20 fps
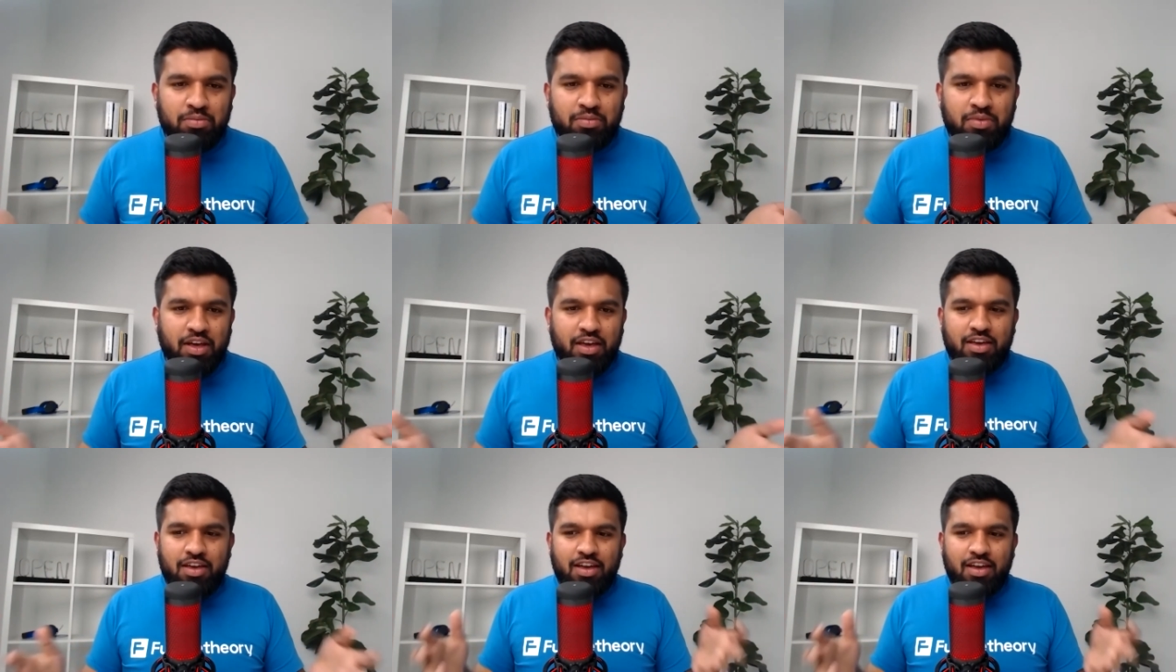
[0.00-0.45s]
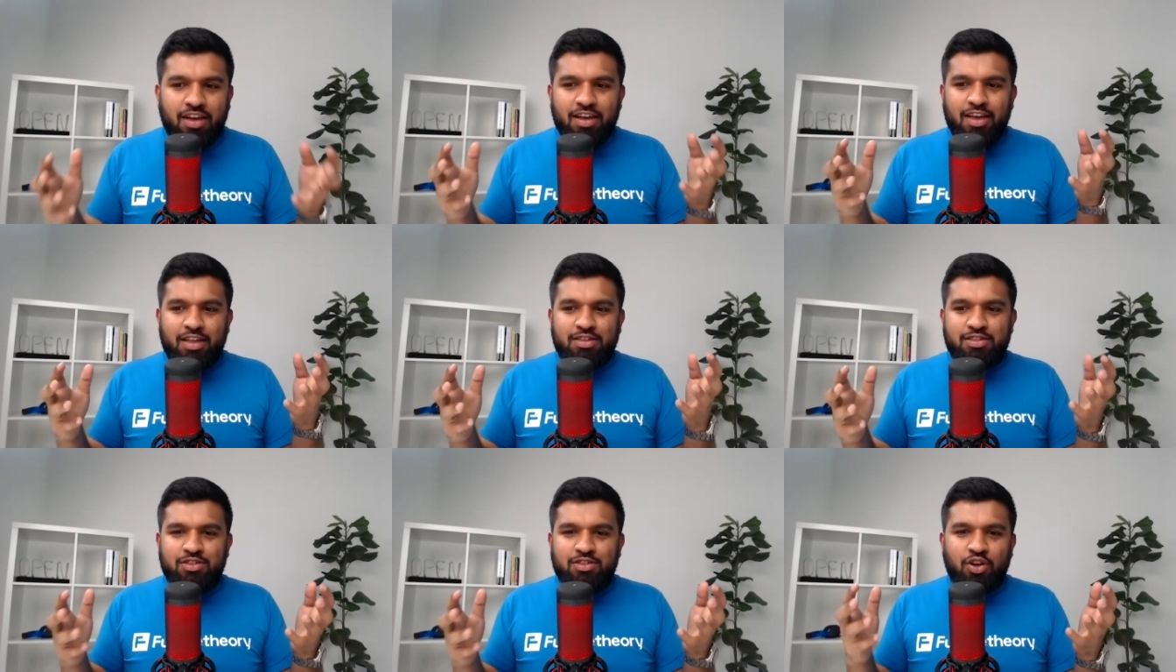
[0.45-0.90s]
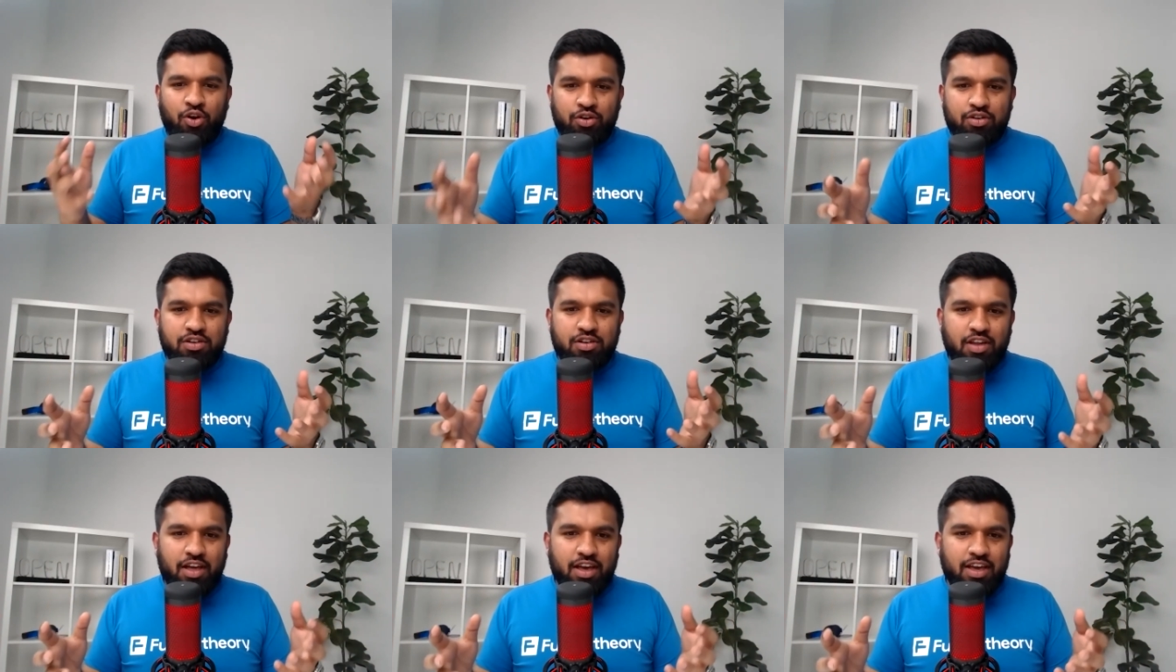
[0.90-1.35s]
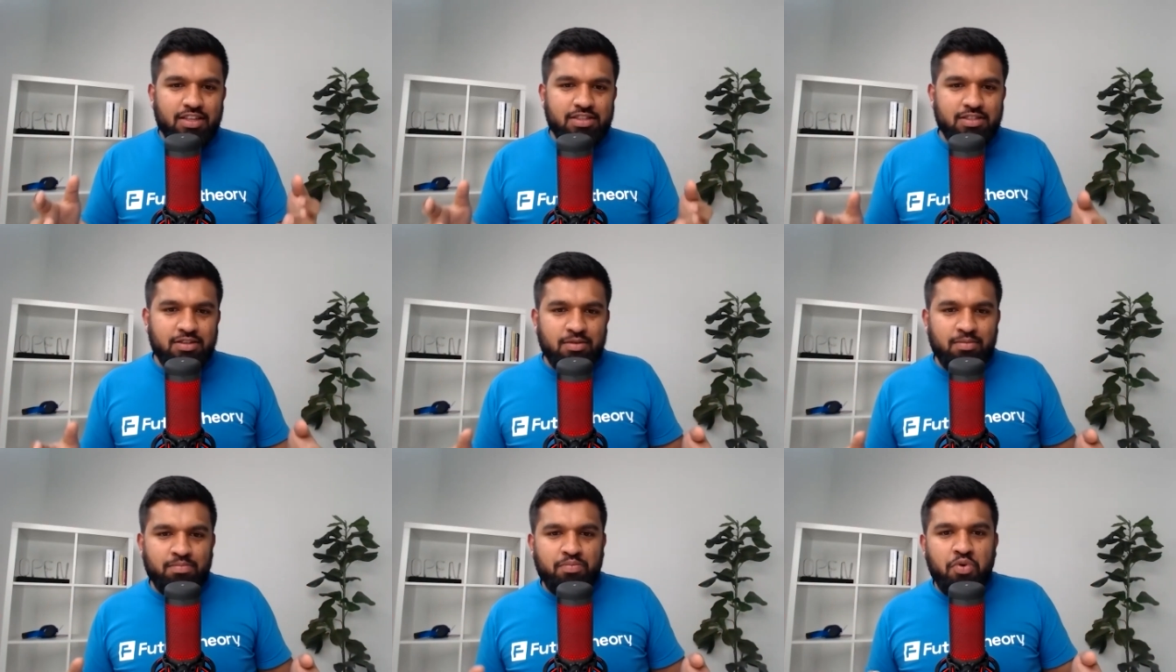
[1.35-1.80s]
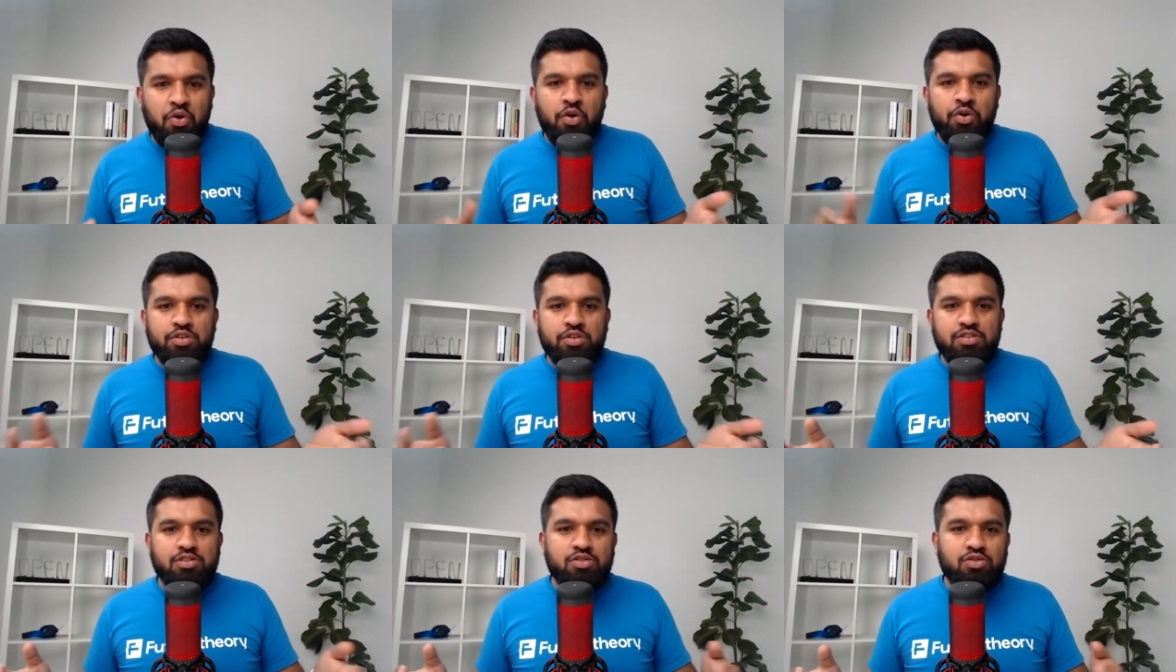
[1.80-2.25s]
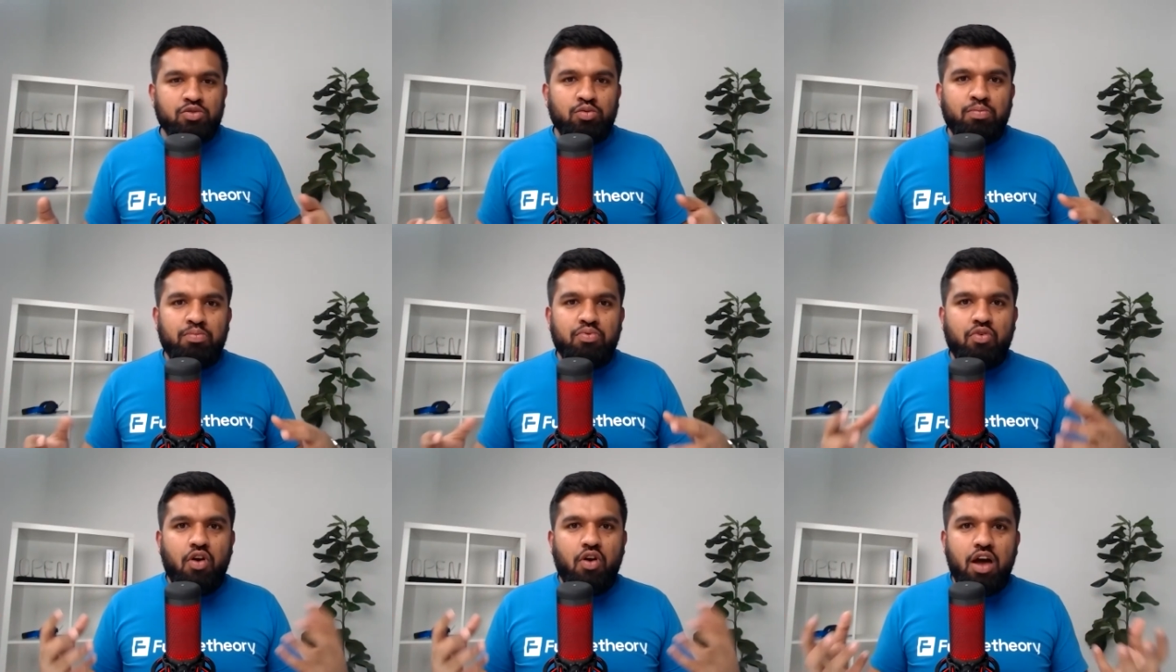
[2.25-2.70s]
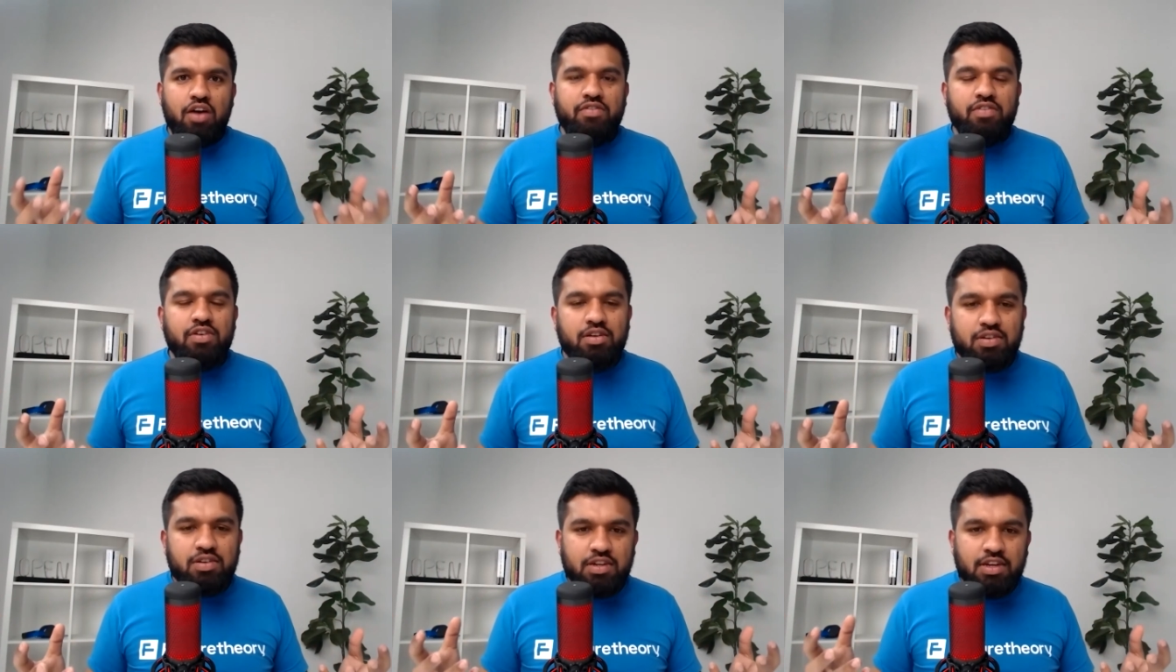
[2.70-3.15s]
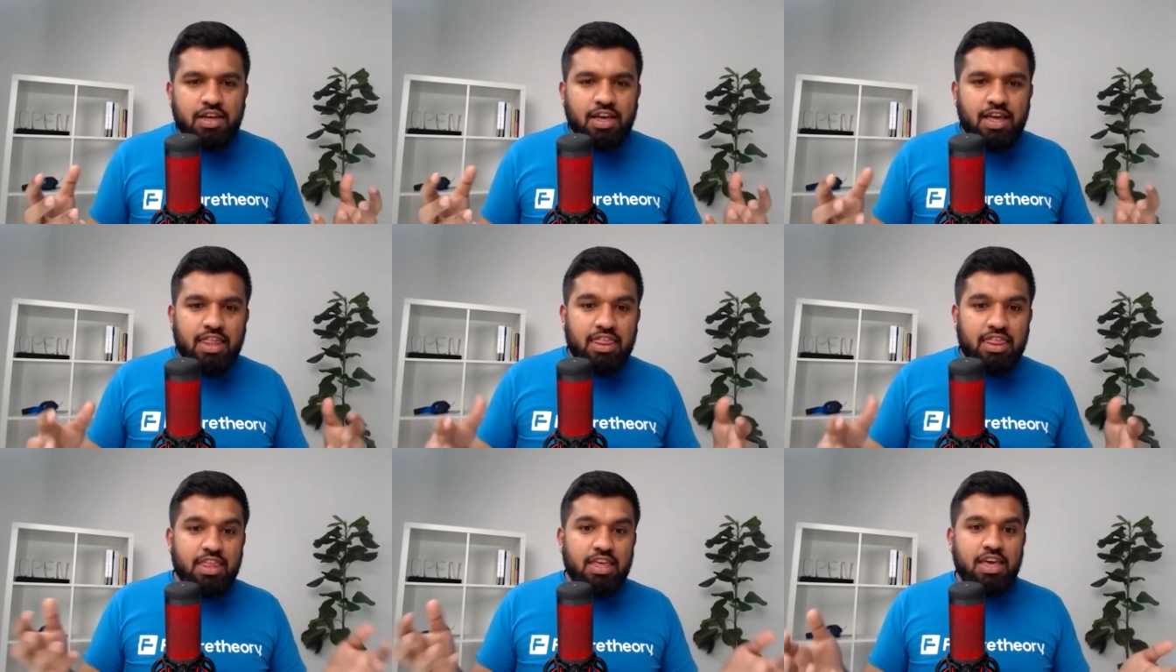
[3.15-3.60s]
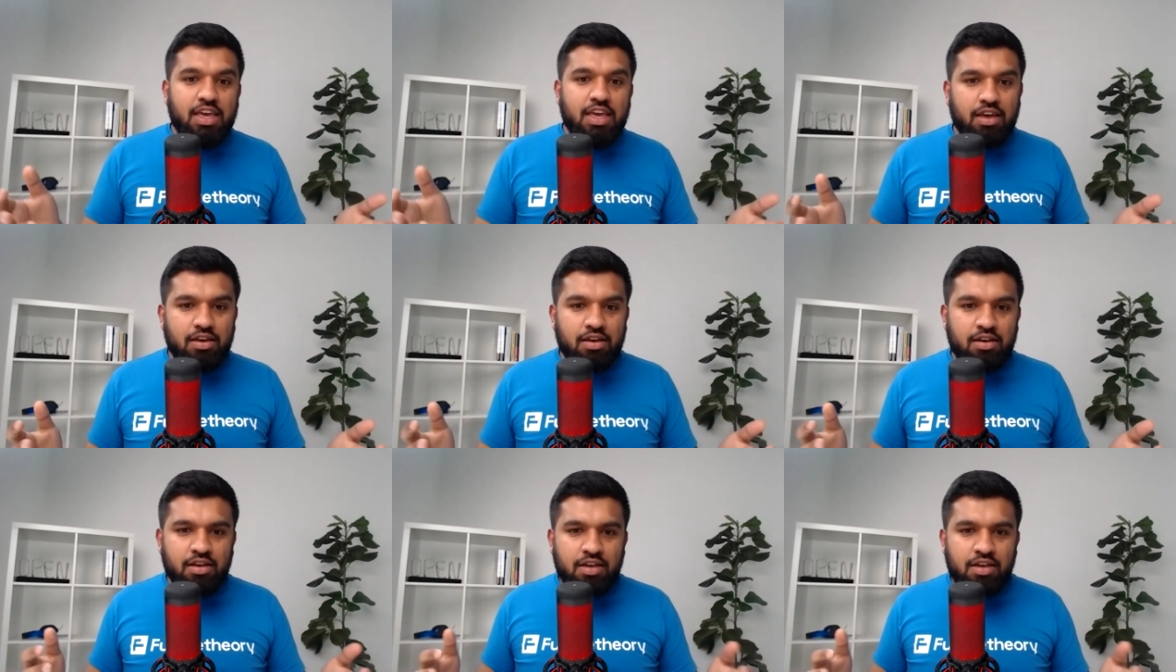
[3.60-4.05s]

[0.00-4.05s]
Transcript: Like, it's not like it's a personal, private thing.